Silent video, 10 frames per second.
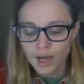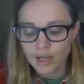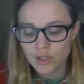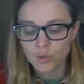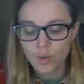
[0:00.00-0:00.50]
I
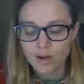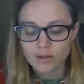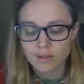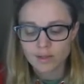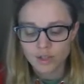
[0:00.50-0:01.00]
do want
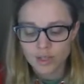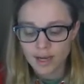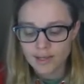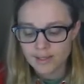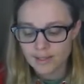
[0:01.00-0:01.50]
to
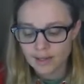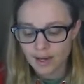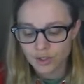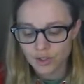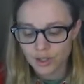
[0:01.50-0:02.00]
digitize it and
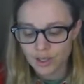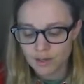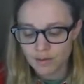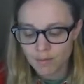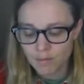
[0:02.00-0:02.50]

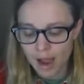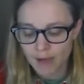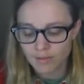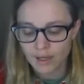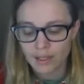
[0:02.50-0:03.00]
actually
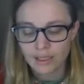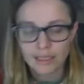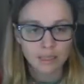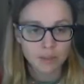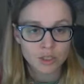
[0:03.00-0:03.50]
have like a
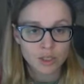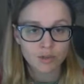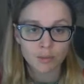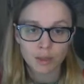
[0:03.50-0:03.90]
clean image of it,